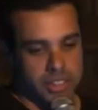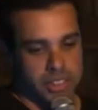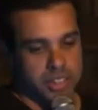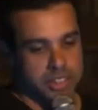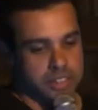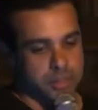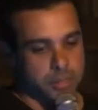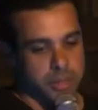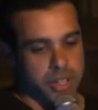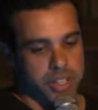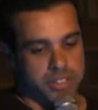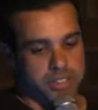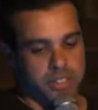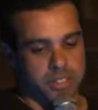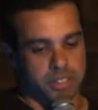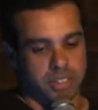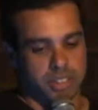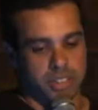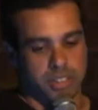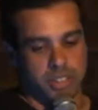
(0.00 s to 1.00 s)
It's based
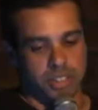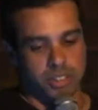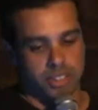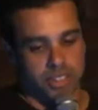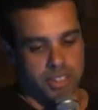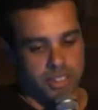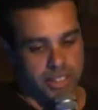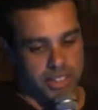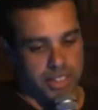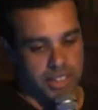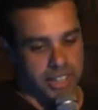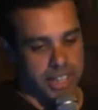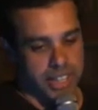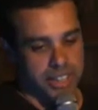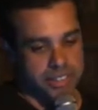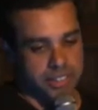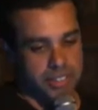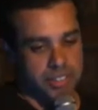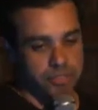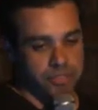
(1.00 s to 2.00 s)
on
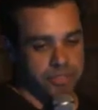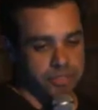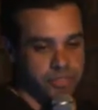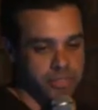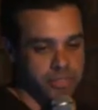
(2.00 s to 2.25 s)
Lite.